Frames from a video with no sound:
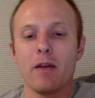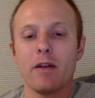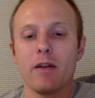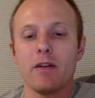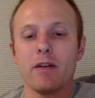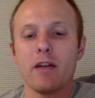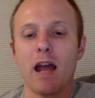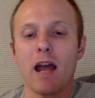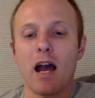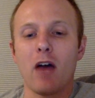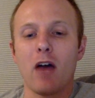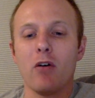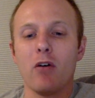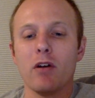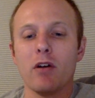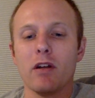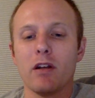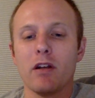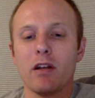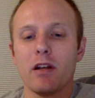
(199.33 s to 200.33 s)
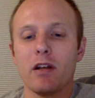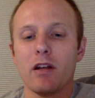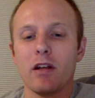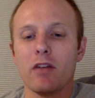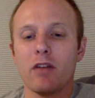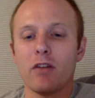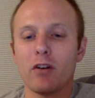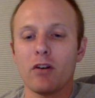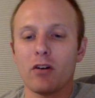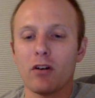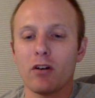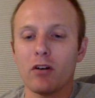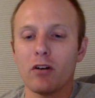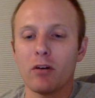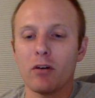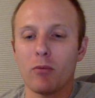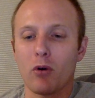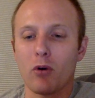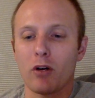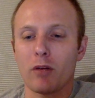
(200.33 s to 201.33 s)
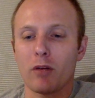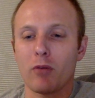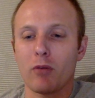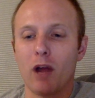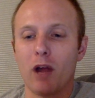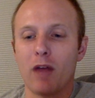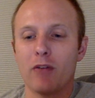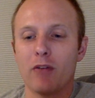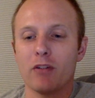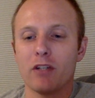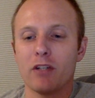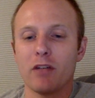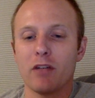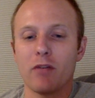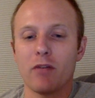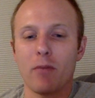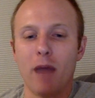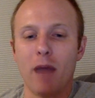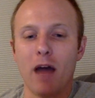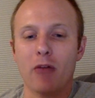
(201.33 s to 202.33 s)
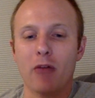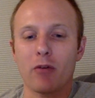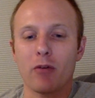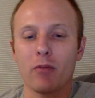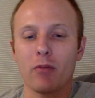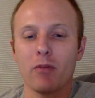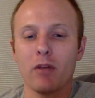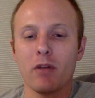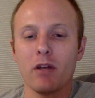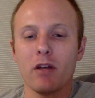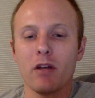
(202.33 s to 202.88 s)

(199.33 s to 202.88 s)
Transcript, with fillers: Now, in the early morning privacy of the bathroom,